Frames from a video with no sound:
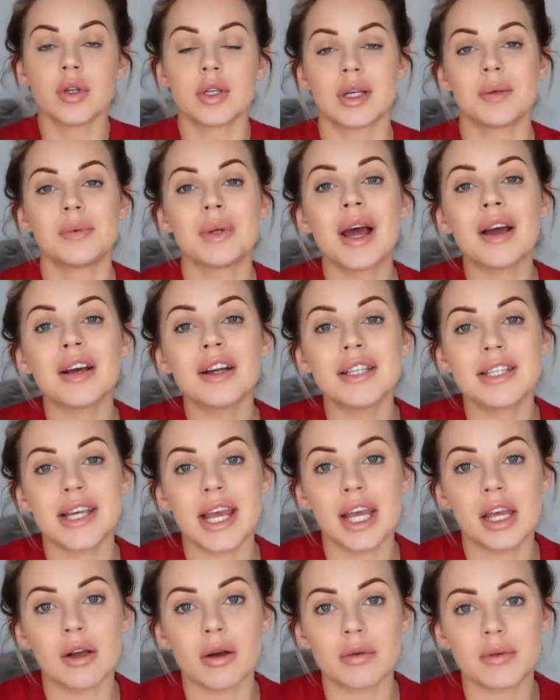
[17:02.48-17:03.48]
So I'm now gonna
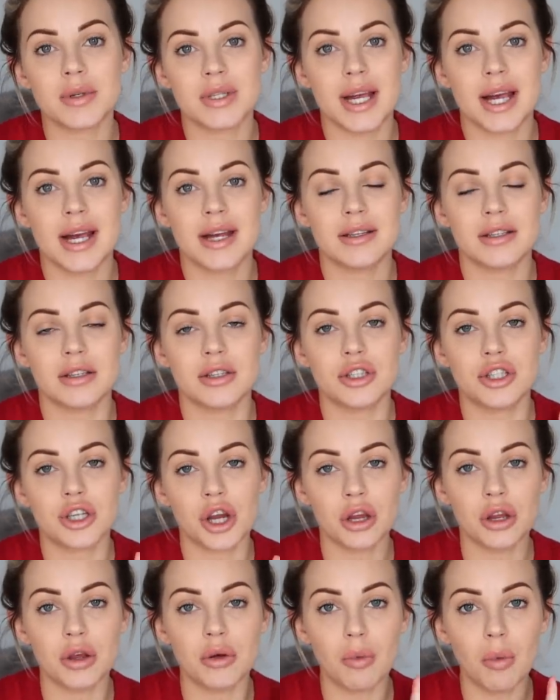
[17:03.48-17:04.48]
take you upstairs and
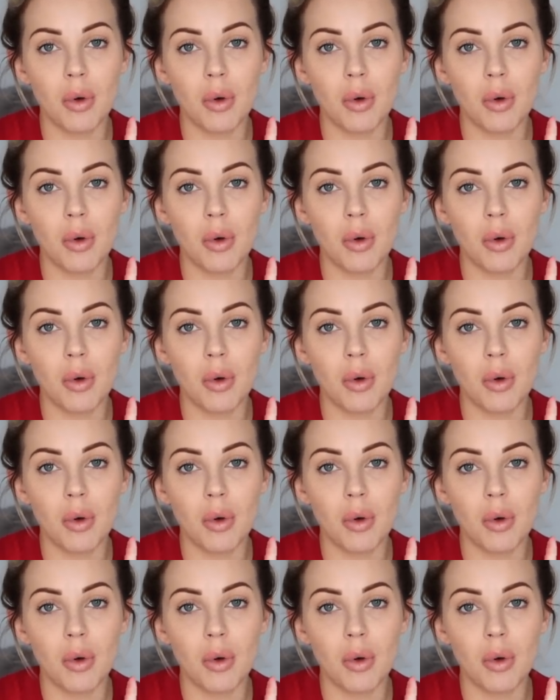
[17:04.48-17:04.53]
show you